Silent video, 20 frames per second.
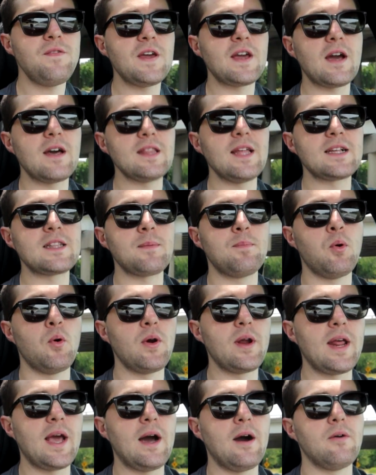thing I'd like to
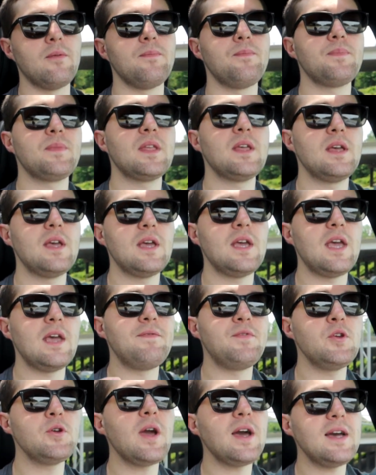point out,
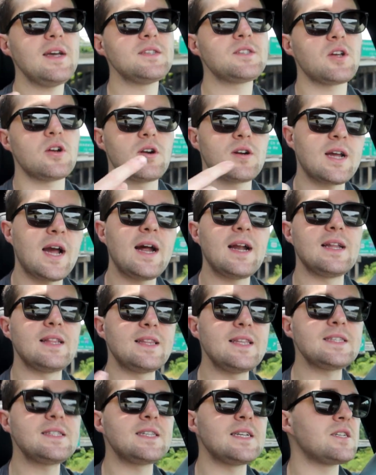if you guys are kind of
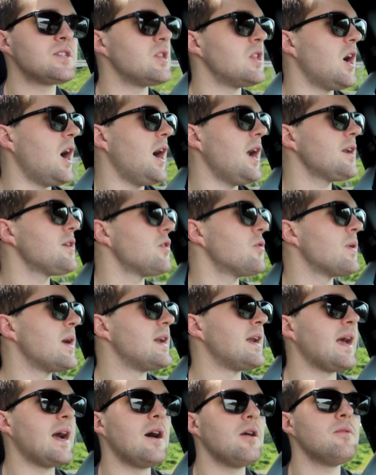listening to the audio
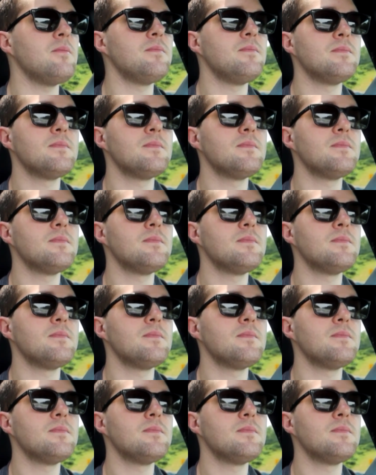right now,